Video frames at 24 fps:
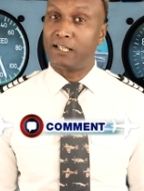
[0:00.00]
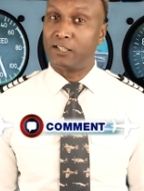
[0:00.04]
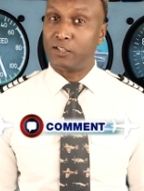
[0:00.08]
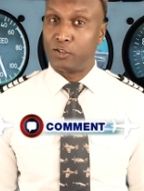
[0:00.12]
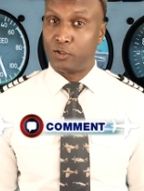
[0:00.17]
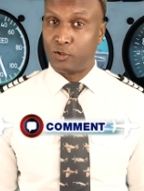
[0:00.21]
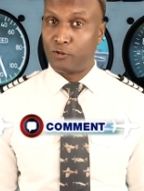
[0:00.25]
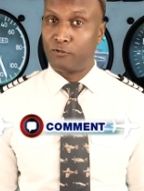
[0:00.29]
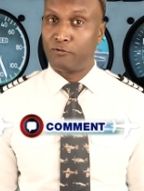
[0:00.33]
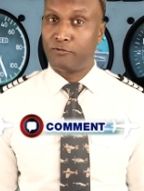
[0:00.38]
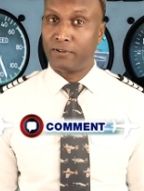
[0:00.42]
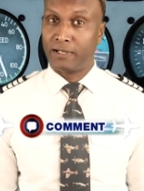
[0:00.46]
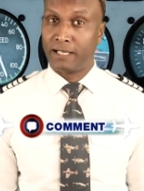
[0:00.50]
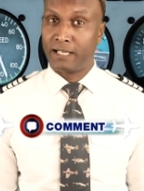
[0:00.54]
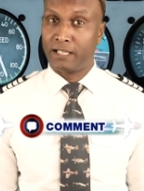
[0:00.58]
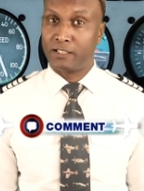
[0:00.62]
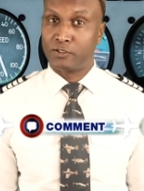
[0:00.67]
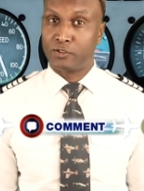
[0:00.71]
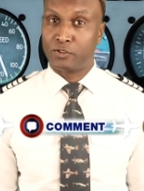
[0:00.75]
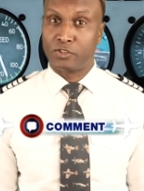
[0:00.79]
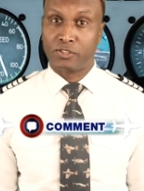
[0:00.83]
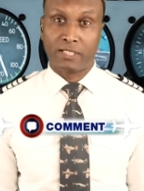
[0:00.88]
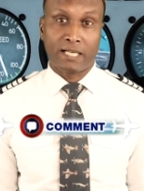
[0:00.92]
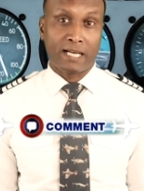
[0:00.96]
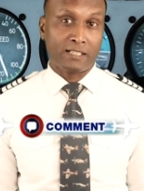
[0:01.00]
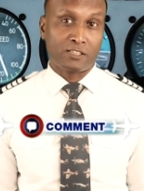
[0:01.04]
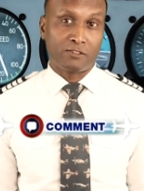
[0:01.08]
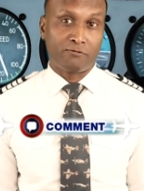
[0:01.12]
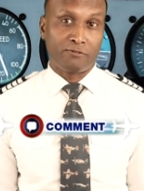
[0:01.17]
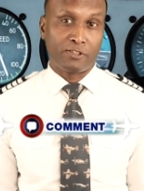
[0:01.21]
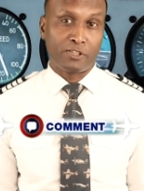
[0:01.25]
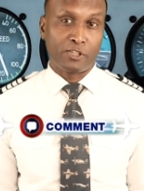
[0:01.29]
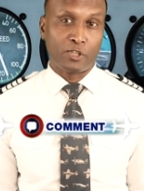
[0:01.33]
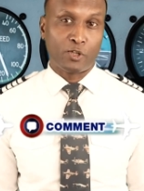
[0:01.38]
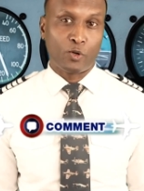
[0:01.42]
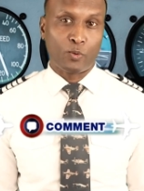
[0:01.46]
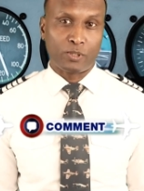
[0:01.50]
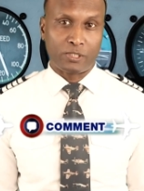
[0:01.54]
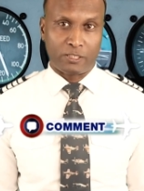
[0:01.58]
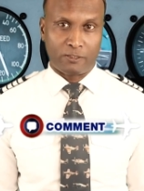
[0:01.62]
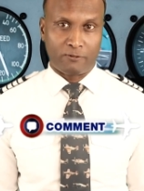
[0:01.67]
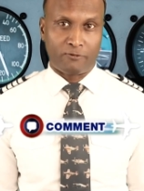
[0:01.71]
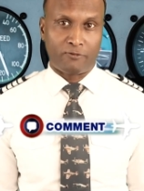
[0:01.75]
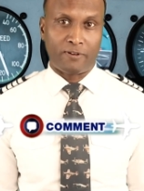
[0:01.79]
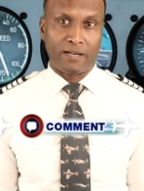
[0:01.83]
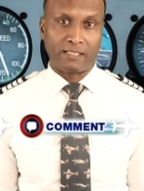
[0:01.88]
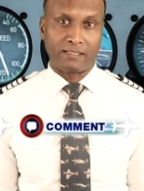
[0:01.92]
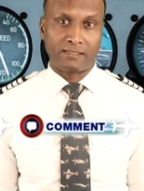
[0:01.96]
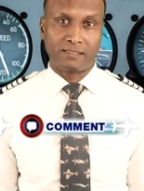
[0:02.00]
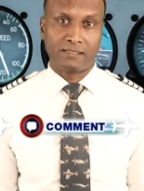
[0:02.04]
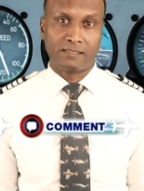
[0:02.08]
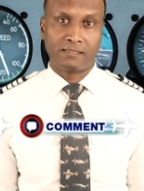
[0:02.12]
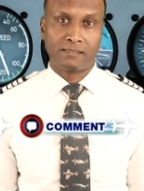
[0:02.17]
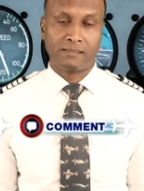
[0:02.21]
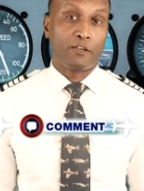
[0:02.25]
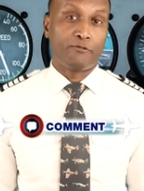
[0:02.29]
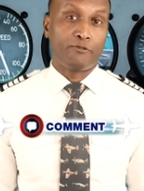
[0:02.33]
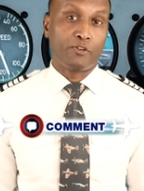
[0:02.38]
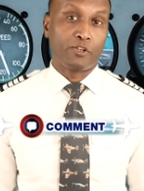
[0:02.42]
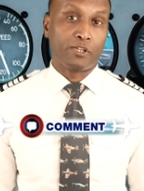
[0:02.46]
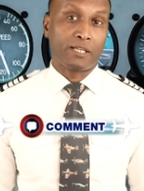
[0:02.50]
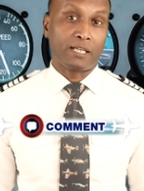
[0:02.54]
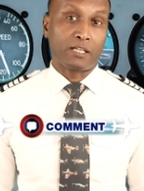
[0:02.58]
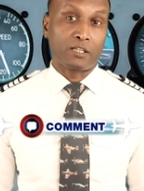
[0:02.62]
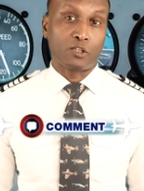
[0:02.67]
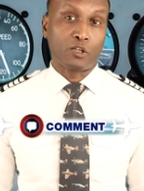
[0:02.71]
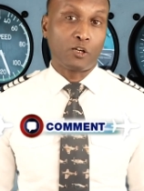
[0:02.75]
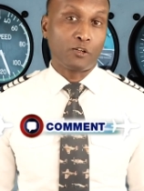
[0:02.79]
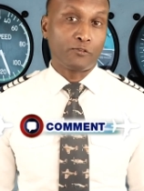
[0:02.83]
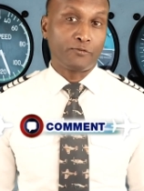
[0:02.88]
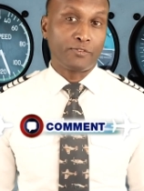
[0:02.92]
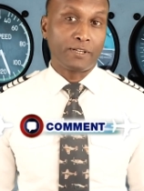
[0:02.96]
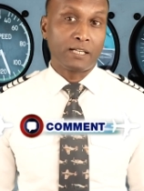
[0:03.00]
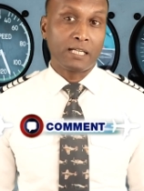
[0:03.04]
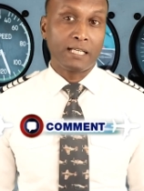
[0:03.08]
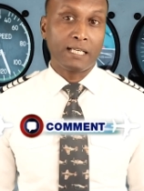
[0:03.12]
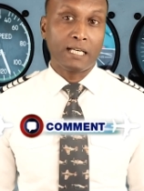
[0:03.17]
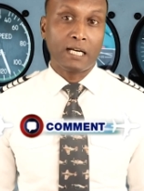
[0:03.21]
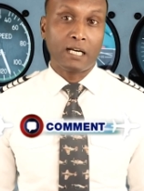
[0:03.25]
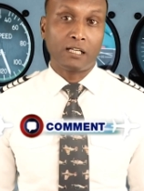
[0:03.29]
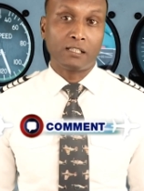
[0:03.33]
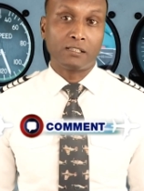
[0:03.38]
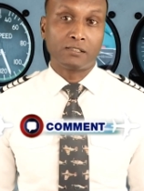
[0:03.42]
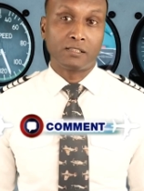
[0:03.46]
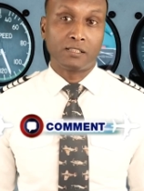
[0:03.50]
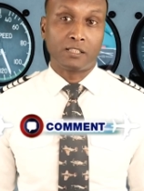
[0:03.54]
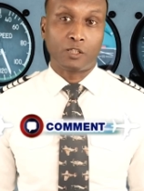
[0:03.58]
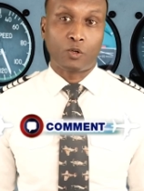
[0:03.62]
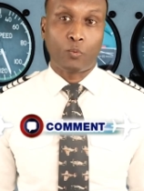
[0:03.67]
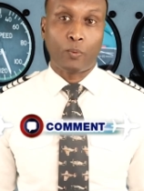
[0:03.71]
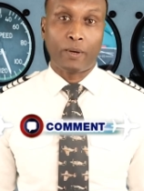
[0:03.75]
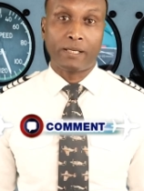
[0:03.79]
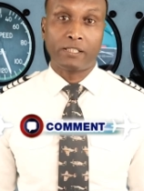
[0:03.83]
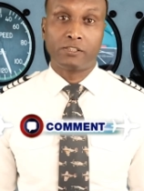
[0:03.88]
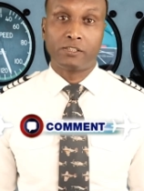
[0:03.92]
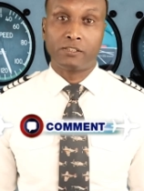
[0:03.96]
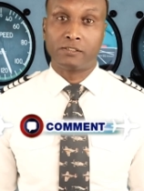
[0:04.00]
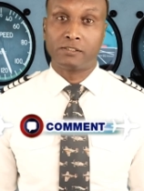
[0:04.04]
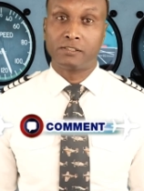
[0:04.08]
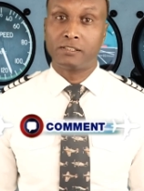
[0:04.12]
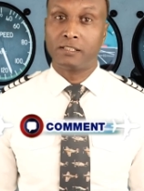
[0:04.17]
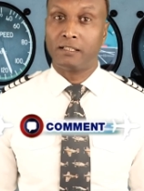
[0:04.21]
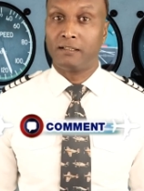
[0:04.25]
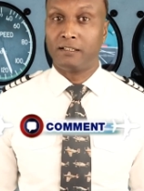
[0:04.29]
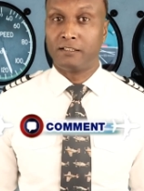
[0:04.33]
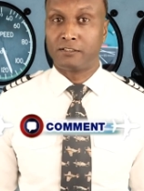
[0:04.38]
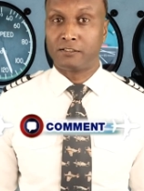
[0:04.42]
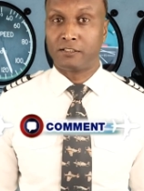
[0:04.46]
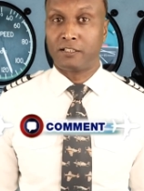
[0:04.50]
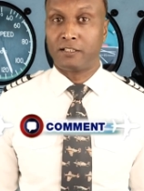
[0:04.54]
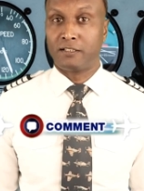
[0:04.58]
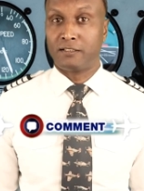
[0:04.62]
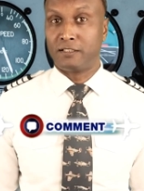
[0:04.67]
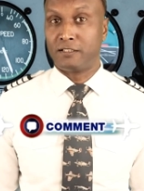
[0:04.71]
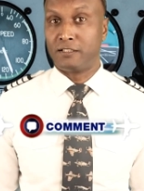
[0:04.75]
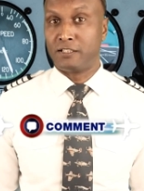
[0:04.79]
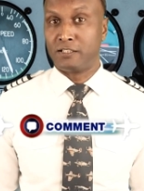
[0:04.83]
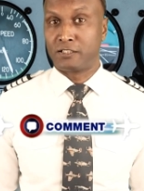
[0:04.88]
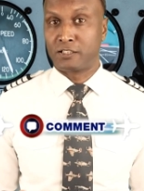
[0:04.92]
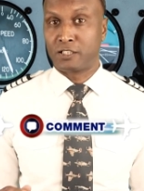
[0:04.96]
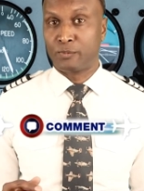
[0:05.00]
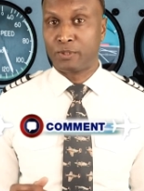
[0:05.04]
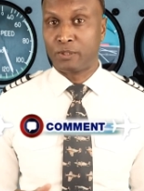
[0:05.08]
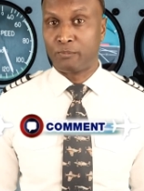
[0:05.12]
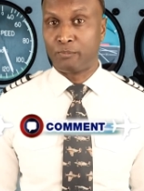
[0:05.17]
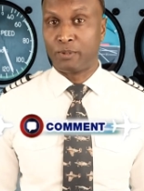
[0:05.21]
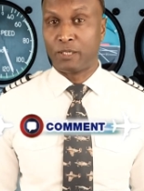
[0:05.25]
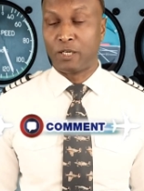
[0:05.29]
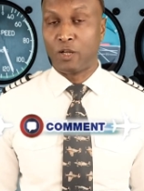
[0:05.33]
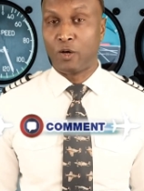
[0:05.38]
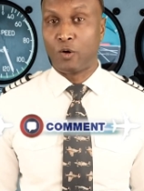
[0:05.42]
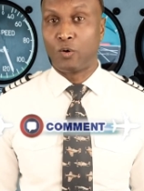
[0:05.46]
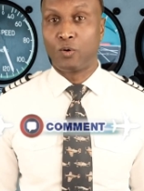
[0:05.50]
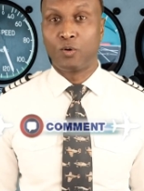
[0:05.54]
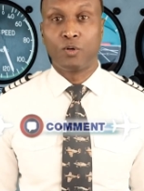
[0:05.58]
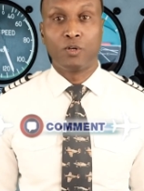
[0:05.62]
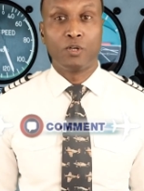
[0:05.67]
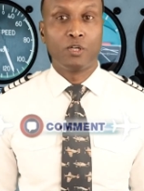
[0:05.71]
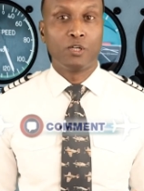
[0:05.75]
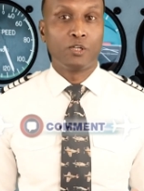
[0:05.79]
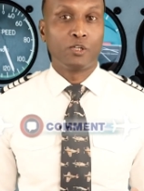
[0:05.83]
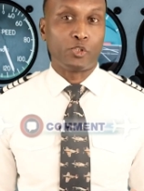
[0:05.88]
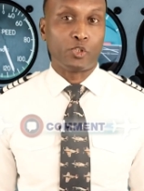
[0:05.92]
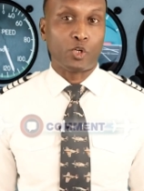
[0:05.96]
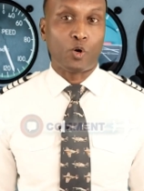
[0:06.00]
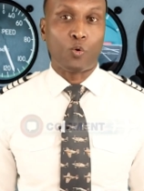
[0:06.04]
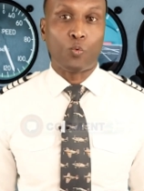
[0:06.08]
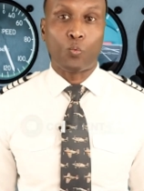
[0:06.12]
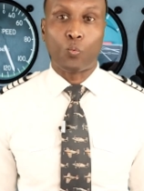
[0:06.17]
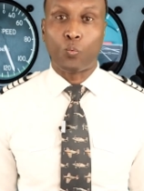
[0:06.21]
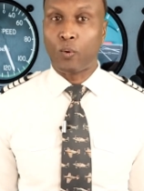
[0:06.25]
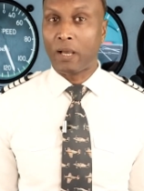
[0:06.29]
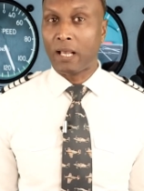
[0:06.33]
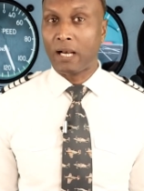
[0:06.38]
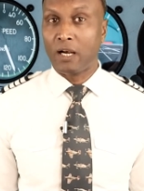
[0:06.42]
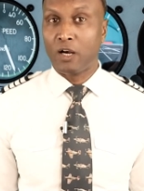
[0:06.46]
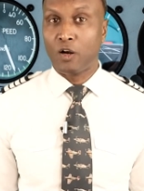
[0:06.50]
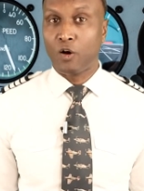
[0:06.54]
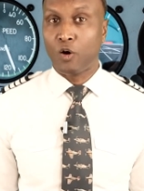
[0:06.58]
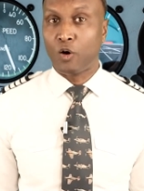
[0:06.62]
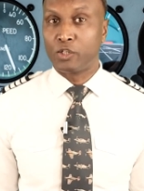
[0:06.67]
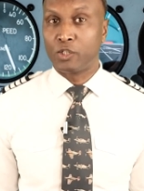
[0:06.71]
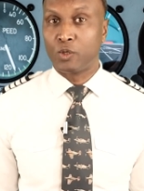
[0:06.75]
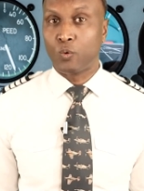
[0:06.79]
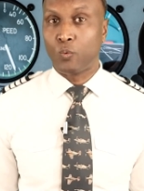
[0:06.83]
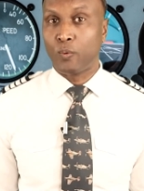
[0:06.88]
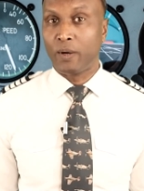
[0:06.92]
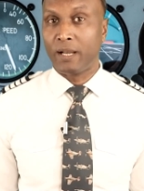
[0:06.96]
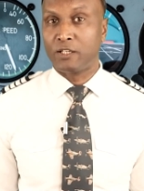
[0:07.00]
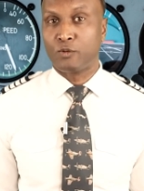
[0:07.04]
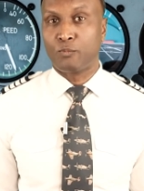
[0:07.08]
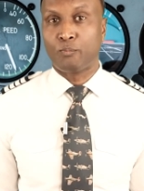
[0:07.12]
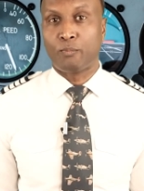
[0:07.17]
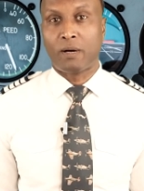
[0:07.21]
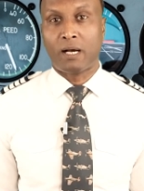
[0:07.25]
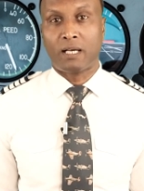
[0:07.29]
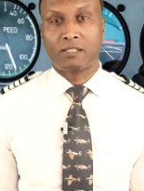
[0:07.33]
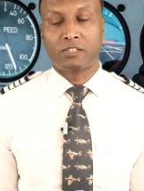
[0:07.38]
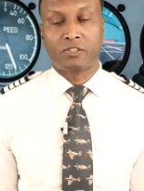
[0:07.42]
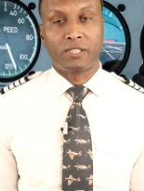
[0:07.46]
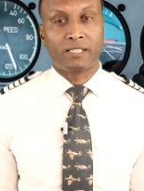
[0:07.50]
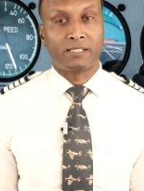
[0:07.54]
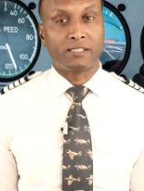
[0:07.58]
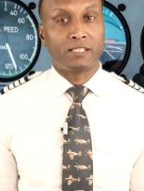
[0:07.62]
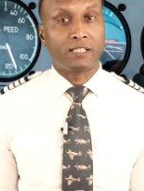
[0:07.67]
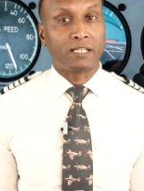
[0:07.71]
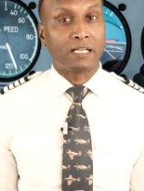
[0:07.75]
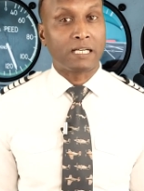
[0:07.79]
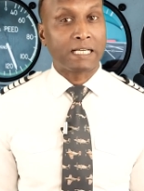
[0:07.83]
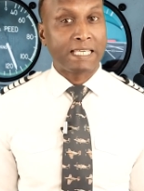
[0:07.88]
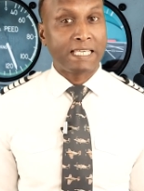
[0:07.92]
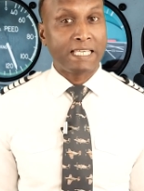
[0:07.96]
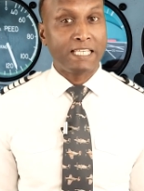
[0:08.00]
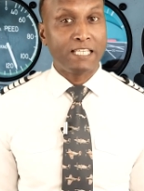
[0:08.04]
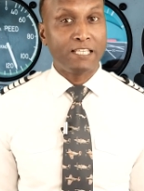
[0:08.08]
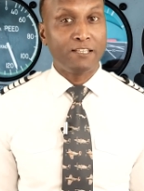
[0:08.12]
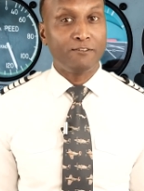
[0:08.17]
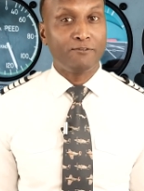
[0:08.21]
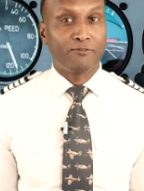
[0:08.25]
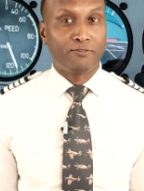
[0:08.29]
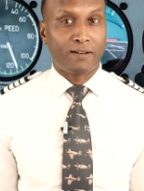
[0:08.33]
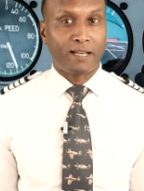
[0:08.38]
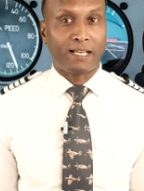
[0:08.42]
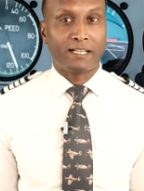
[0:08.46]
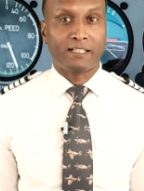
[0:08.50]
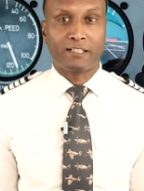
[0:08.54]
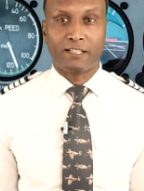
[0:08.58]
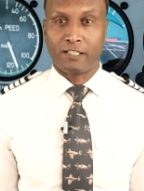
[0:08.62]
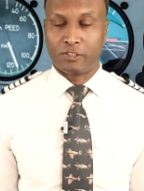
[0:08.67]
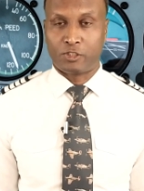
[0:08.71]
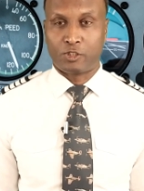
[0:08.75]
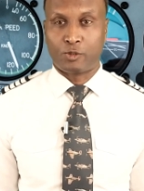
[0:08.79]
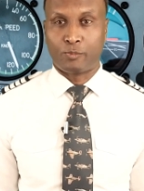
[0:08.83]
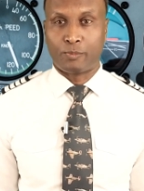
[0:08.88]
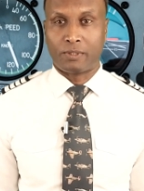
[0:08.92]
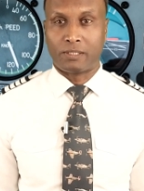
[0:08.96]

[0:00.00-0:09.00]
and don't forget to share this video with your friends. If you can confidently answer the questions listed in the description below, you're well on your way to mastering the key flight